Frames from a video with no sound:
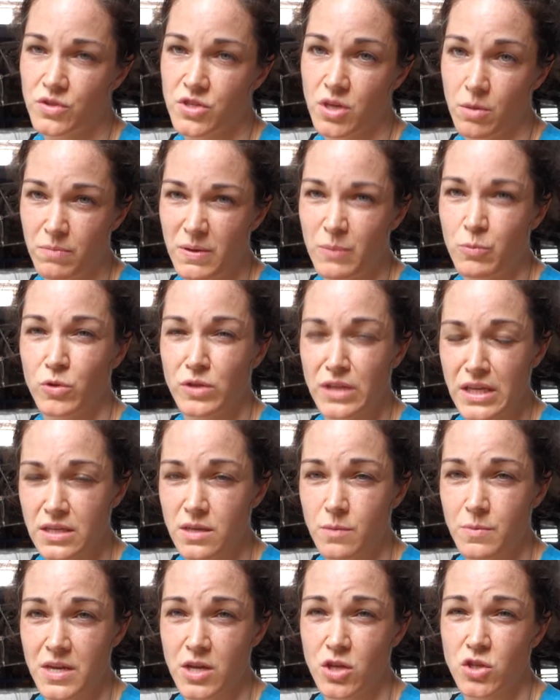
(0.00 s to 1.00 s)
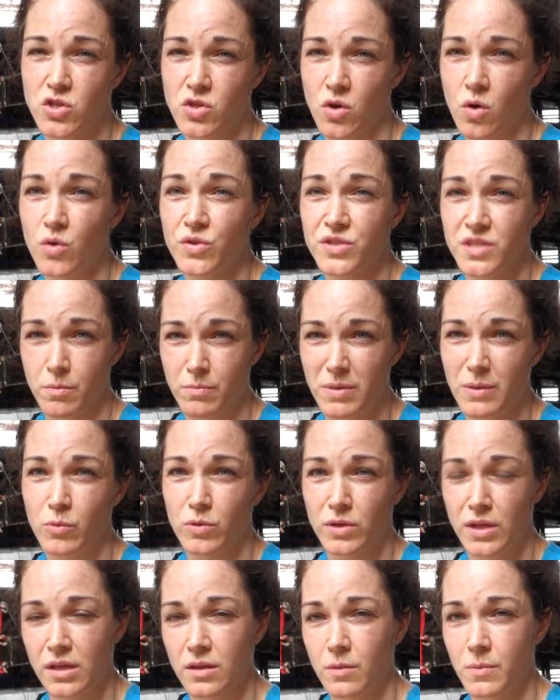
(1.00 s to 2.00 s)
Some people need to be consoled, some people
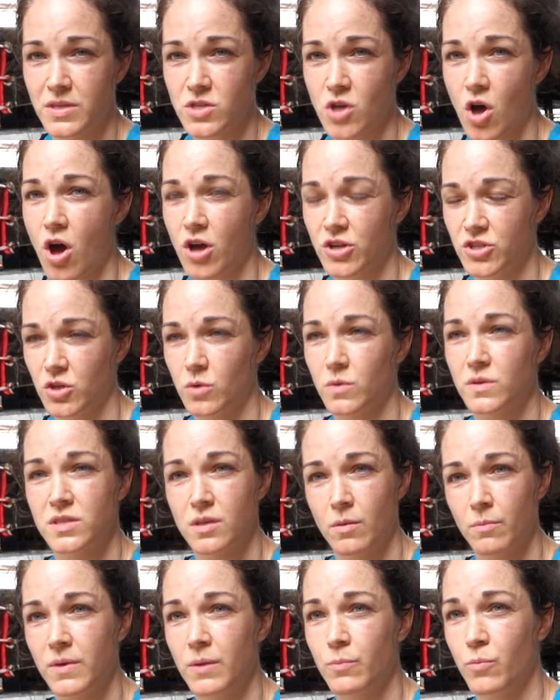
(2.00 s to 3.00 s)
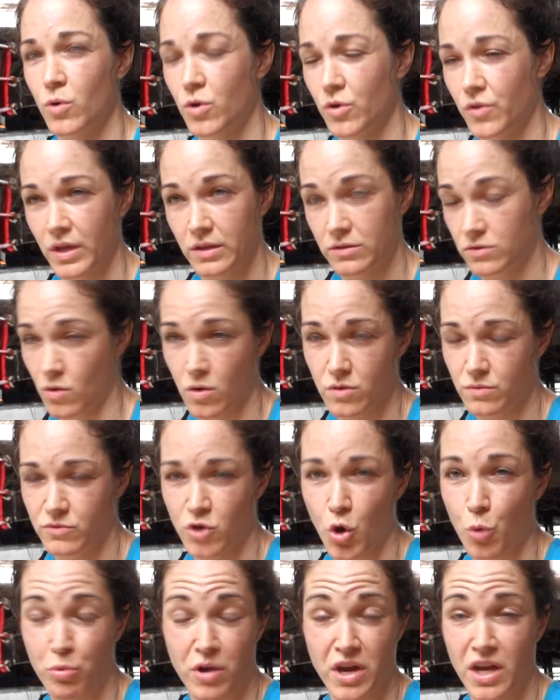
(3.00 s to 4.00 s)
need to be talked to, and some people, like,
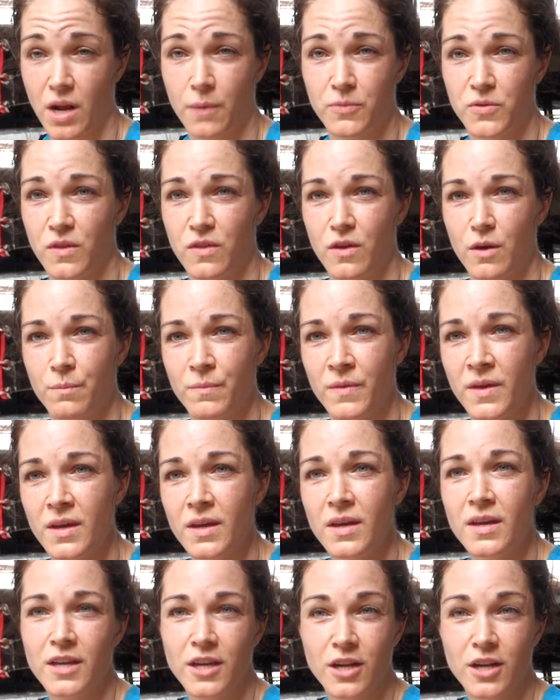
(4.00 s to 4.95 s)
don't bring it up to them. Yeah.